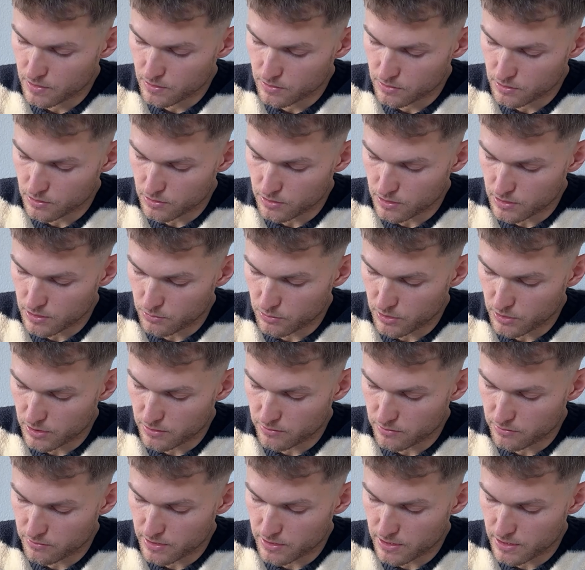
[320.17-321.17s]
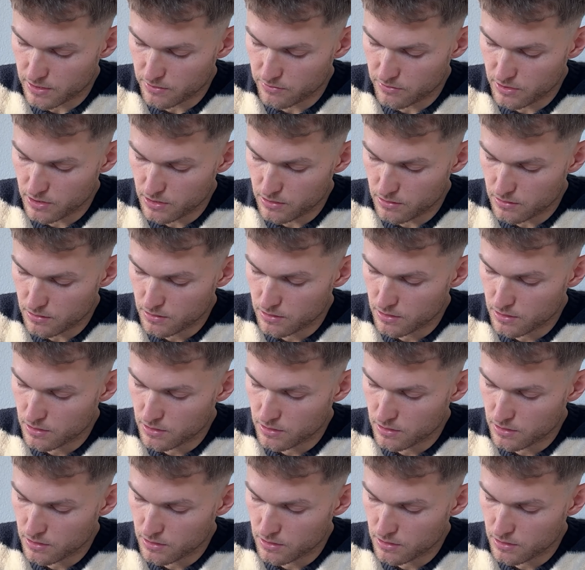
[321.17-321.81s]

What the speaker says: So then we have AV